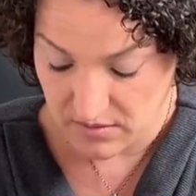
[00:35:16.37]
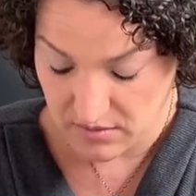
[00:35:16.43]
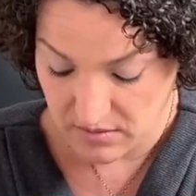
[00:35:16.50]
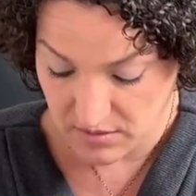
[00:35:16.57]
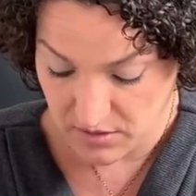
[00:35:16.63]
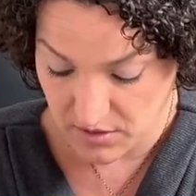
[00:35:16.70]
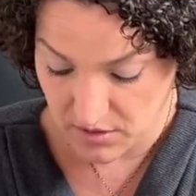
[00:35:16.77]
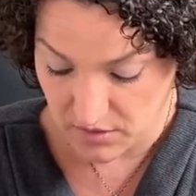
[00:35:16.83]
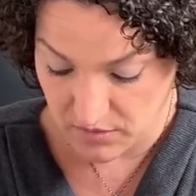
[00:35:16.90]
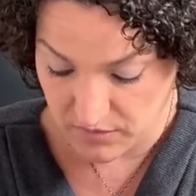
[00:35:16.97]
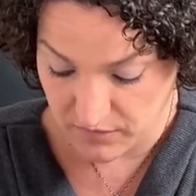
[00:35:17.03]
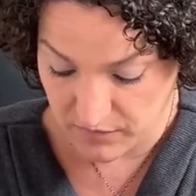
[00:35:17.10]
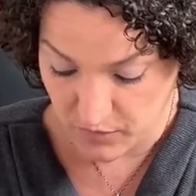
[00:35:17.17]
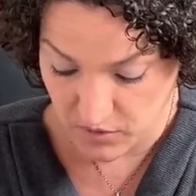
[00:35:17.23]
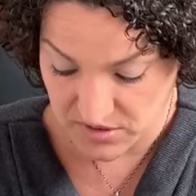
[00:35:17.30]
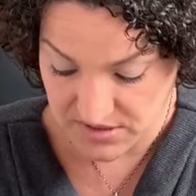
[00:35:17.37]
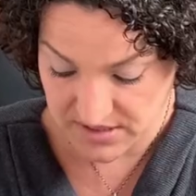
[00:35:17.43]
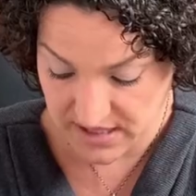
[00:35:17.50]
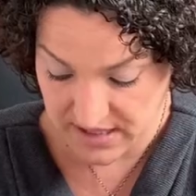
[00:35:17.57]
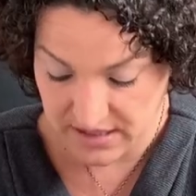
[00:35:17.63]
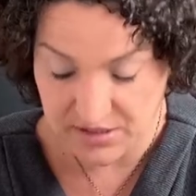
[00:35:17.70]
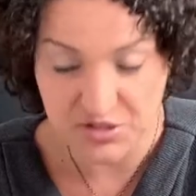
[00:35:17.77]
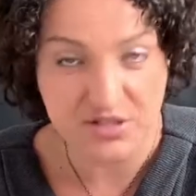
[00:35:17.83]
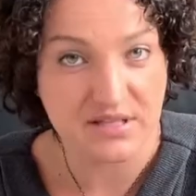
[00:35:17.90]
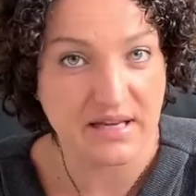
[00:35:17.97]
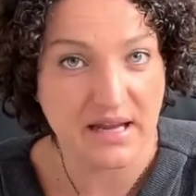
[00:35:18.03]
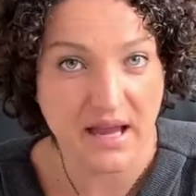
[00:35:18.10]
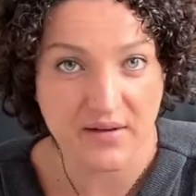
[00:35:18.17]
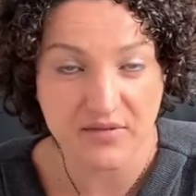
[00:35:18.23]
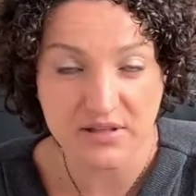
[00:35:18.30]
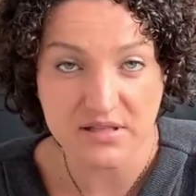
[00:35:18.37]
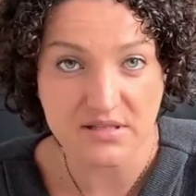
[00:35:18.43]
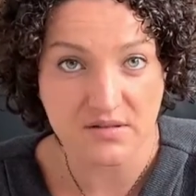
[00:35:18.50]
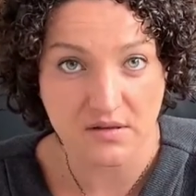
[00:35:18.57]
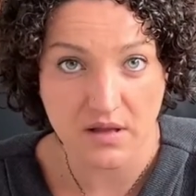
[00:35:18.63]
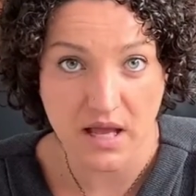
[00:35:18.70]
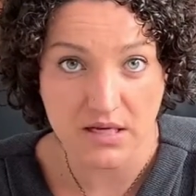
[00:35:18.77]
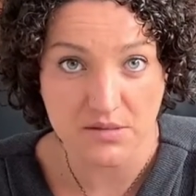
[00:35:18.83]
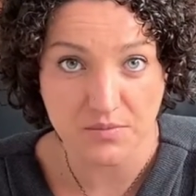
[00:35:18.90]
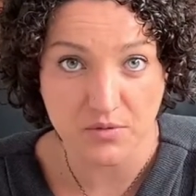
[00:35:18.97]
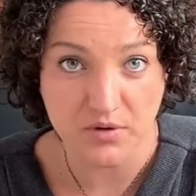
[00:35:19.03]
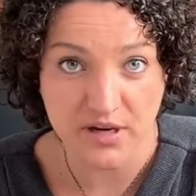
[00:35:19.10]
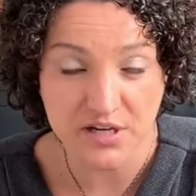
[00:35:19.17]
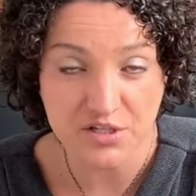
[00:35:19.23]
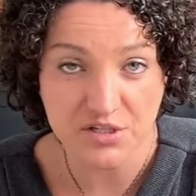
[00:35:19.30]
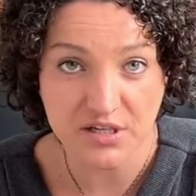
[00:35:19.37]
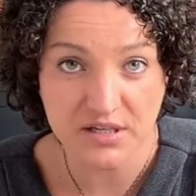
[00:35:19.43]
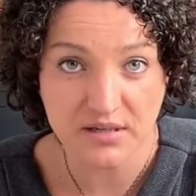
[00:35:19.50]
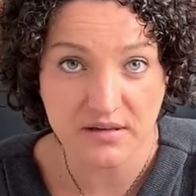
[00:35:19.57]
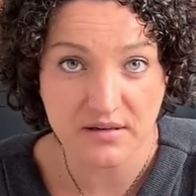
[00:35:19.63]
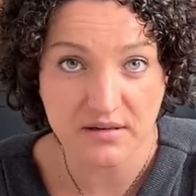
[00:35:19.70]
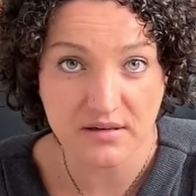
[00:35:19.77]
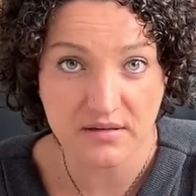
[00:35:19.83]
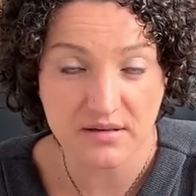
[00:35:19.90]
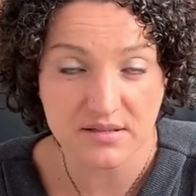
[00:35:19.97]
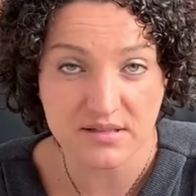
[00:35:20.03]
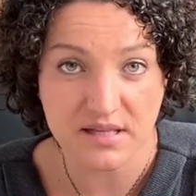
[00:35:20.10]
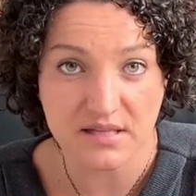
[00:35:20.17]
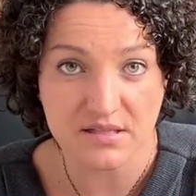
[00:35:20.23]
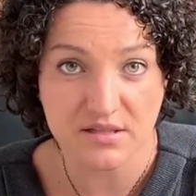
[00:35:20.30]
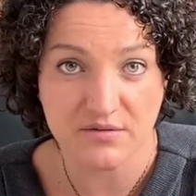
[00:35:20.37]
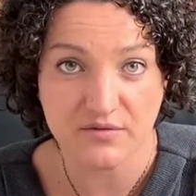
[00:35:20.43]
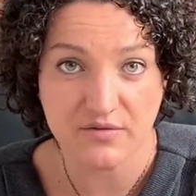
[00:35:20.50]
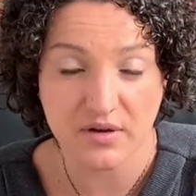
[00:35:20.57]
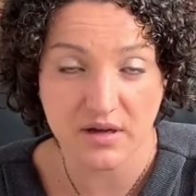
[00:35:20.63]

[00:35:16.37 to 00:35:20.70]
you know, foresight, and just like having this exploration, this sense of